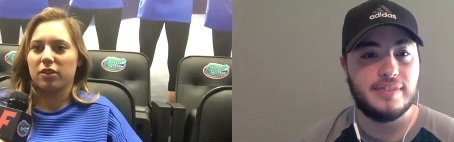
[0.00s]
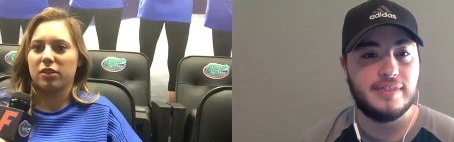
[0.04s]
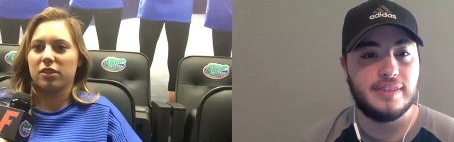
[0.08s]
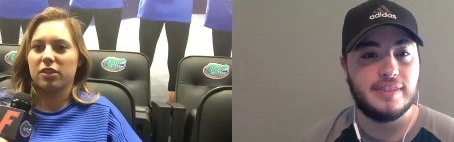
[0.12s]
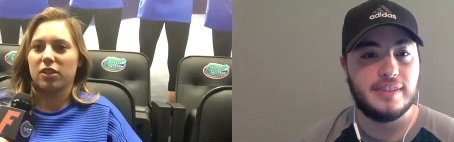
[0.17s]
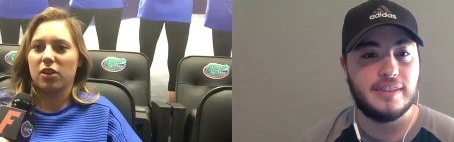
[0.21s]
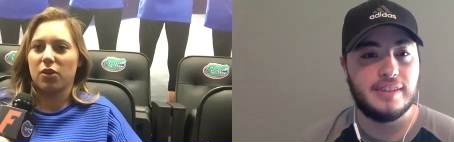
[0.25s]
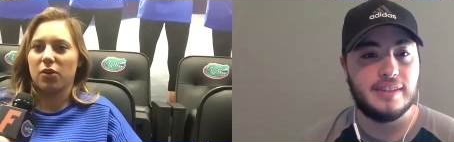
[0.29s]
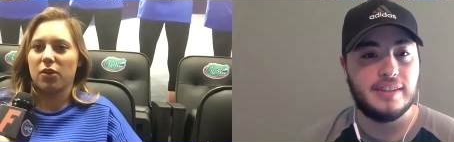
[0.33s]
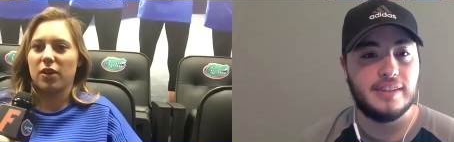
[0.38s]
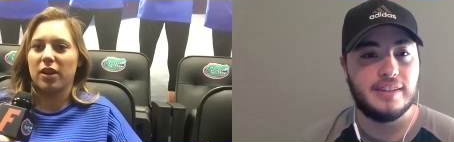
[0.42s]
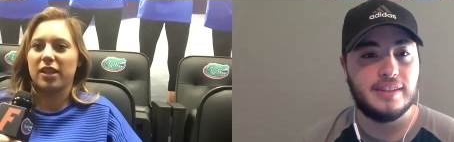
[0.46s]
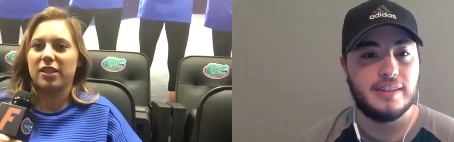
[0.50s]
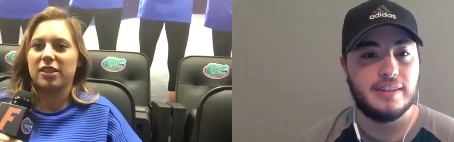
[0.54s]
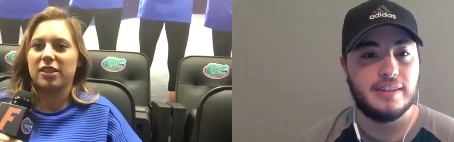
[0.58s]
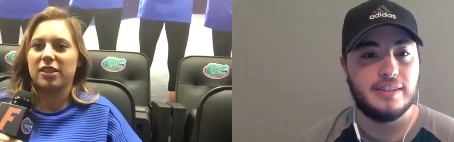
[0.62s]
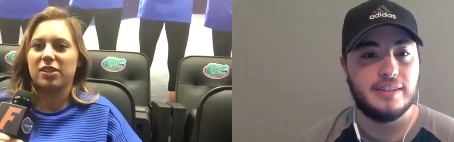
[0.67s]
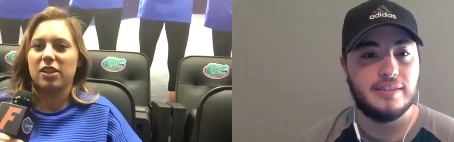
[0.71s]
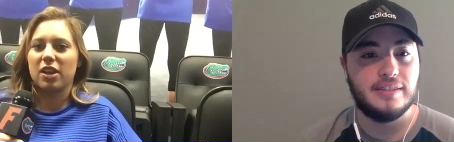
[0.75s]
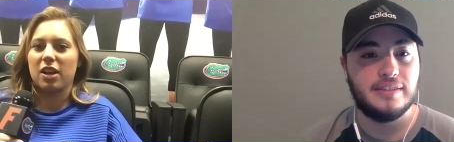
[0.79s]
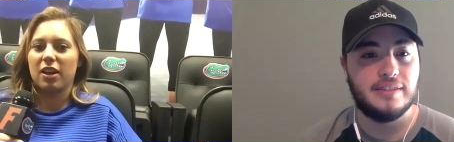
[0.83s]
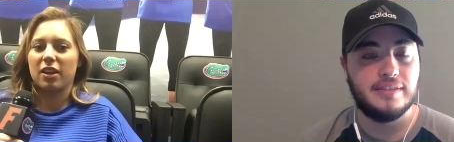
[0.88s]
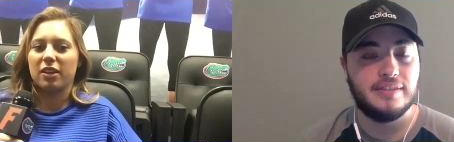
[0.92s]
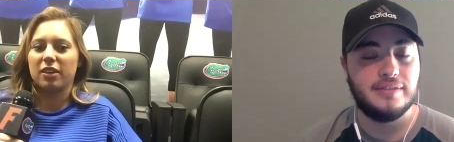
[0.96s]
Speaker 1: So it's
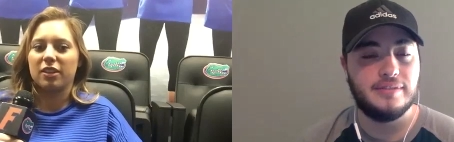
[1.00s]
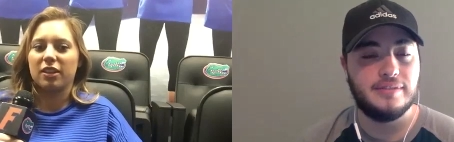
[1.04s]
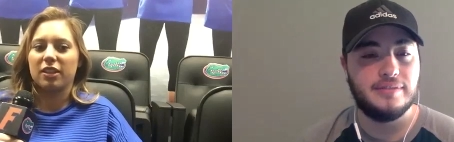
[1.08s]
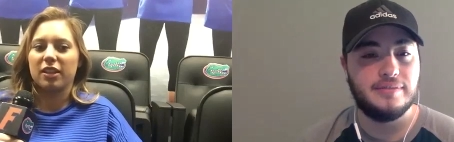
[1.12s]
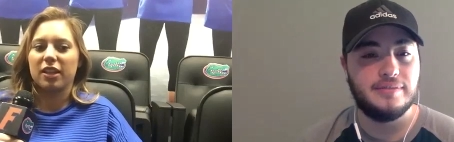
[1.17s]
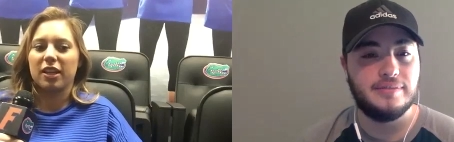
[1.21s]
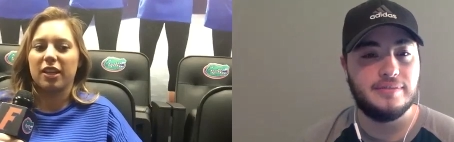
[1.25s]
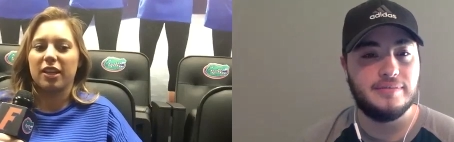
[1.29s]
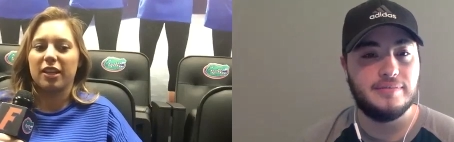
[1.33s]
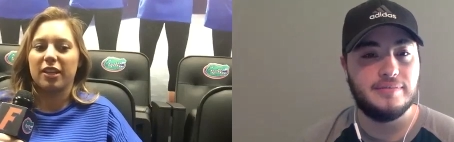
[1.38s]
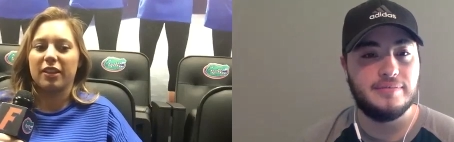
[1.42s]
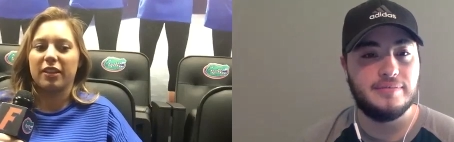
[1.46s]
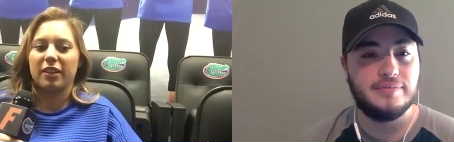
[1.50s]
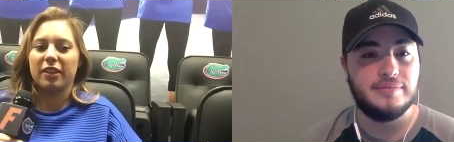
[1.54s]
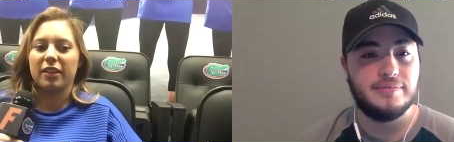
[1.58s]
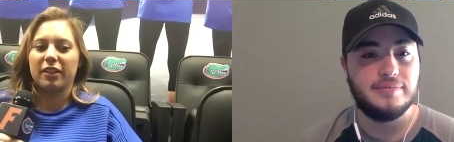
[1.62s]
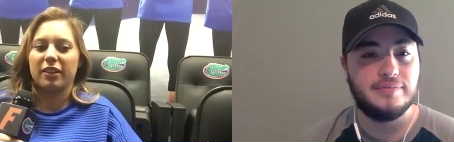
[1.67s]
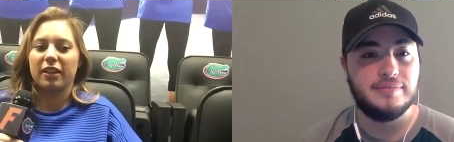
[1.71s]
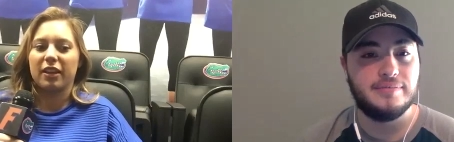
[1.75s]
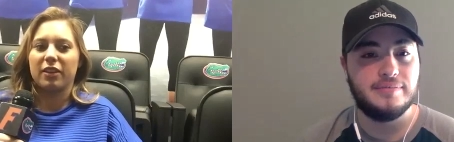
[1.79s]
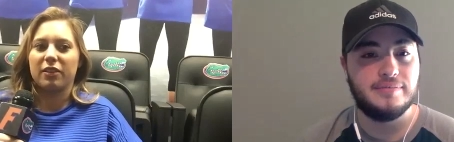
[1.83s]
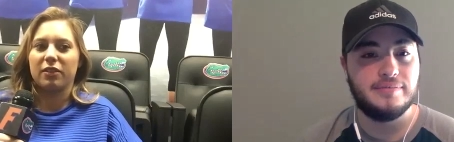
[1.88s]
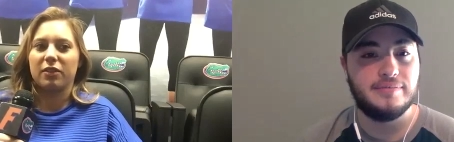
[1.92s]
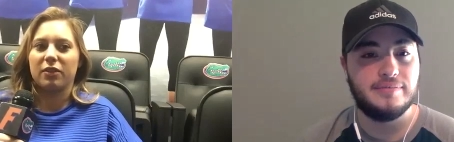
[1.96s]
not anything
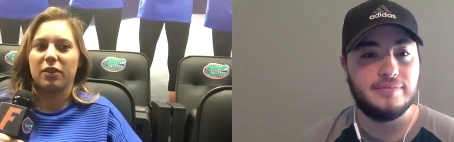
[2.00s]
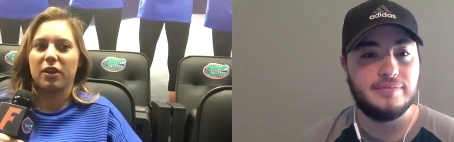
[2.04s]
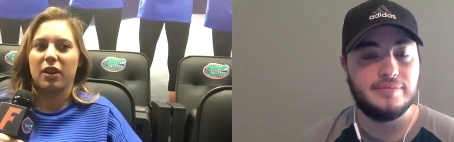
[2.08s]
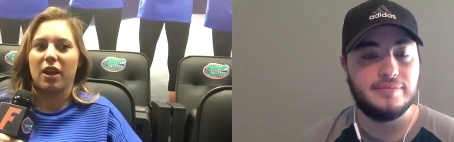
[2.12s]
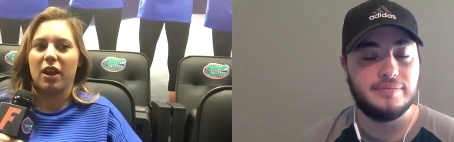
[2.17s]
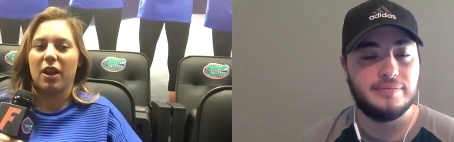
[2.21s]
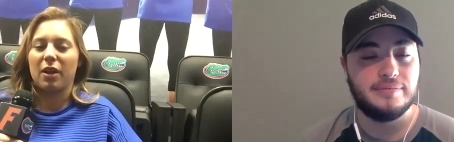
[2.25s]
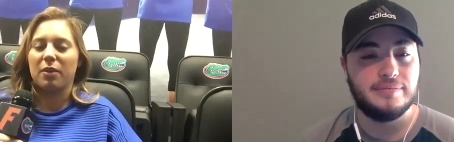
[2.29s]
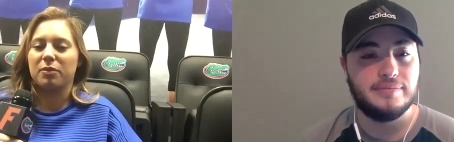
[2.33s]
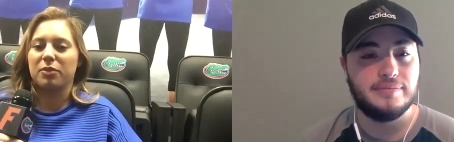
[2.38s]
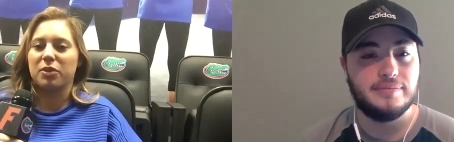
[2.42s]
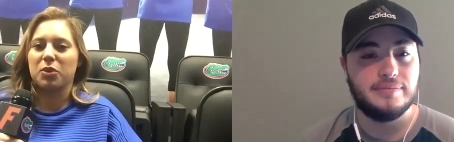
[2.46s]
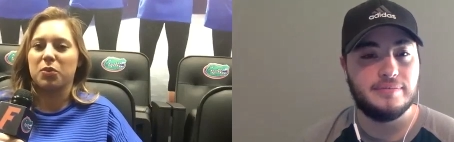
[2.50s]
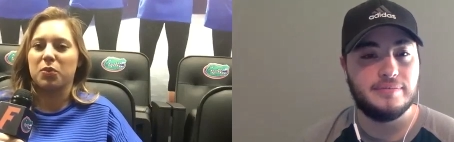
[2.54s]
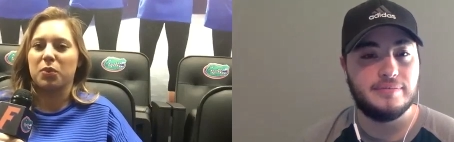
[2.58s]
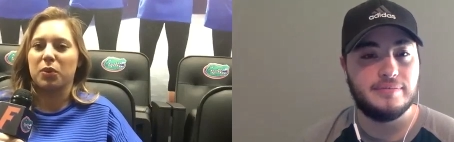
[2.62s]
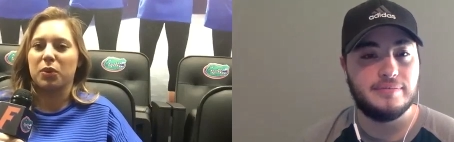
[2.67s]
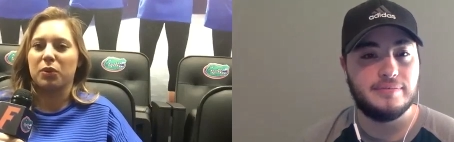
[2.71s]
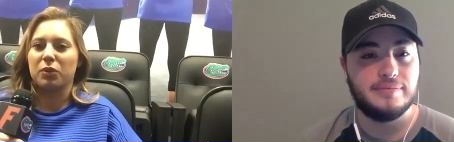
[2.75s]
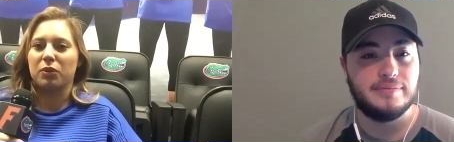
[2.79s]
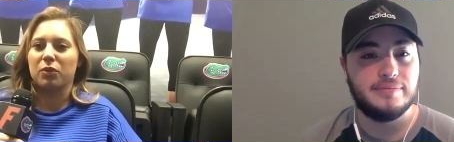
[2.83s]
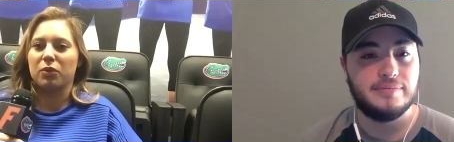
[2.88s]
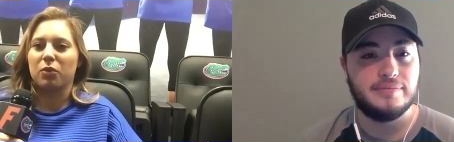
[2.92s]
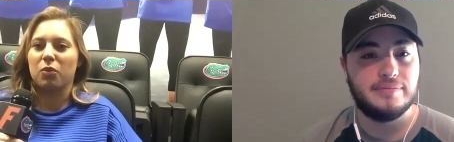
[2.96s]
that I'm
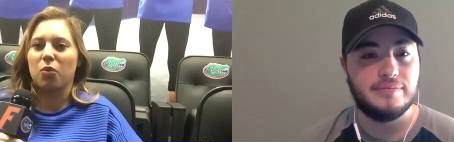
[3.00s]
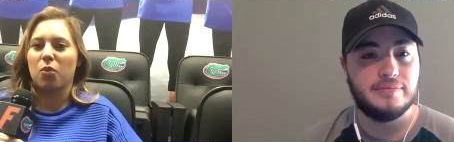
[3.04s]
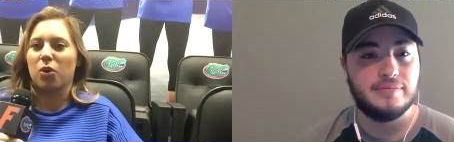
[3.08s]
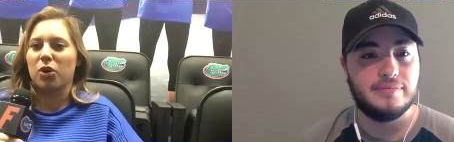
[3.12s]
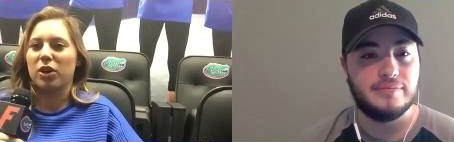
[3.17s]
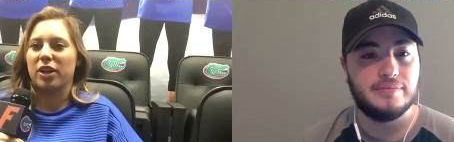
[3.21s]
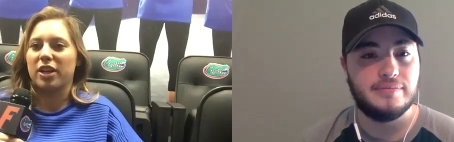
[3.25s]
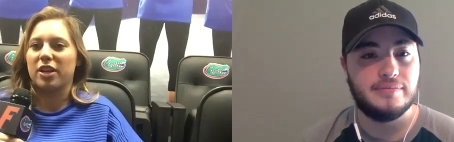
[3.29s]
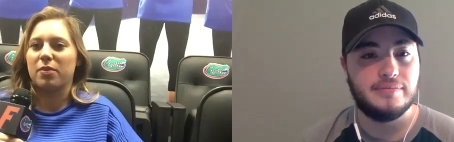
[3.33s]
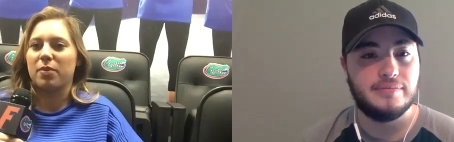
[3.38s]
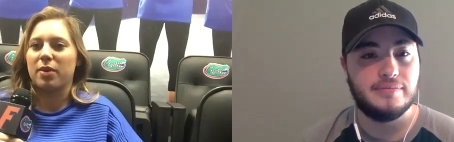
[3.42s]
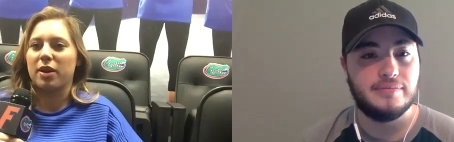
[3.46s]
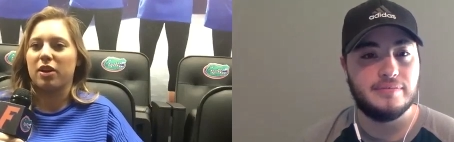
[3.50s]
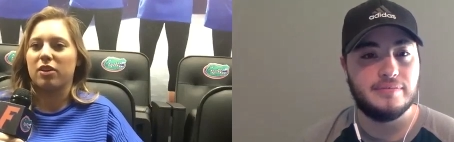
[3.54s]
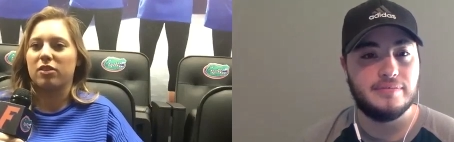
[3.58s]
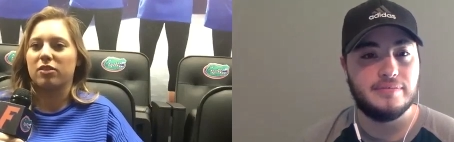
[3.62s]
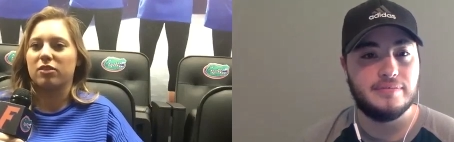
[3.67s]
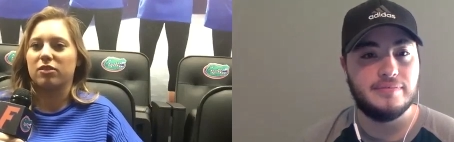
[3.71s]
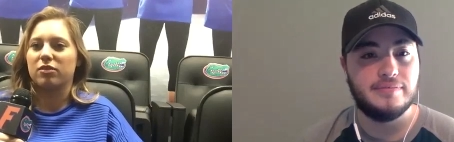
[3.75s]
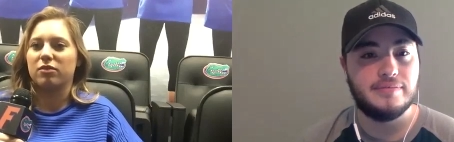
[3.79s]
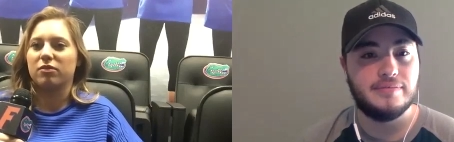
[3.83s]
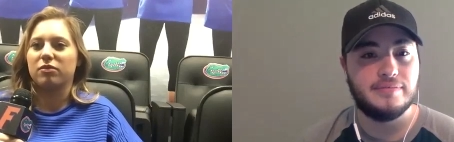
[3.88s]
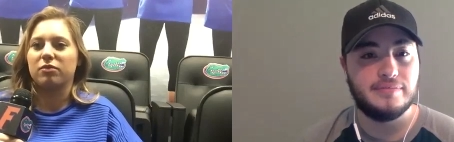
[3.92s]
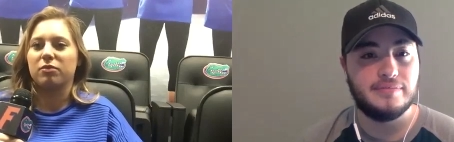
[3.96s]
super worried about,
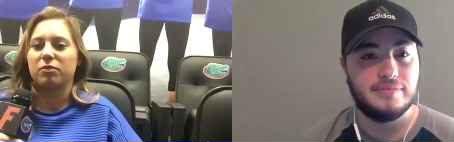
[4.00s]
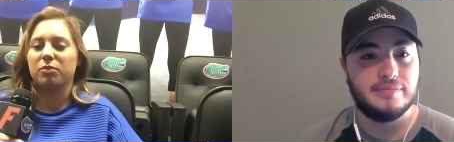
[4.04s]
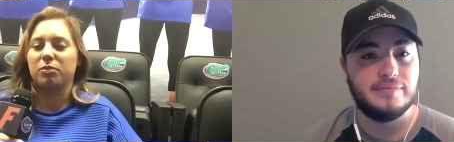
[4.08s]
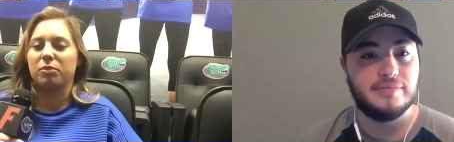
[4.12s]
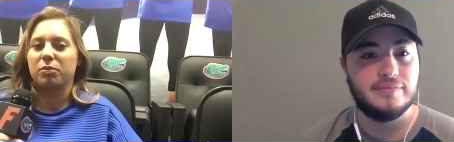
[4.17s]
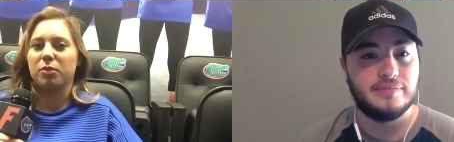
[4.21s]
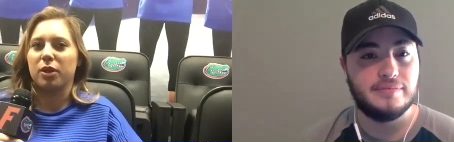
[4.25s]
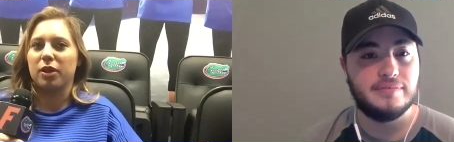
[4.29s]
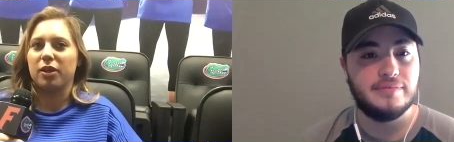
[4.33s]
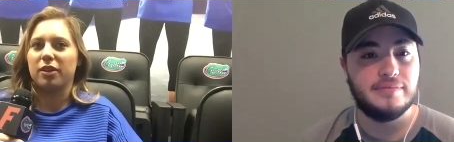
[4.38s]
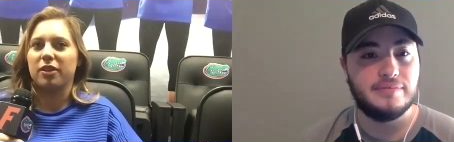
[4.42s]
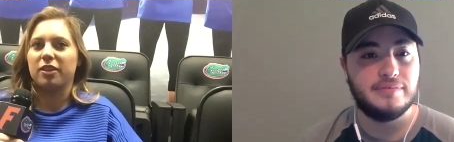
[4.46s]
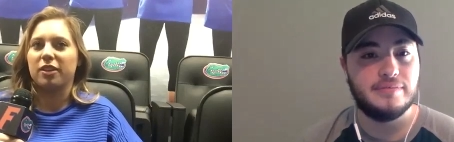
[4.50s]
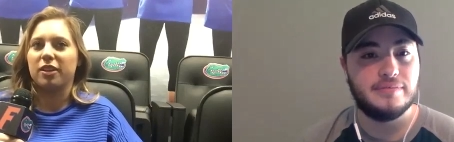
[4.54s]
but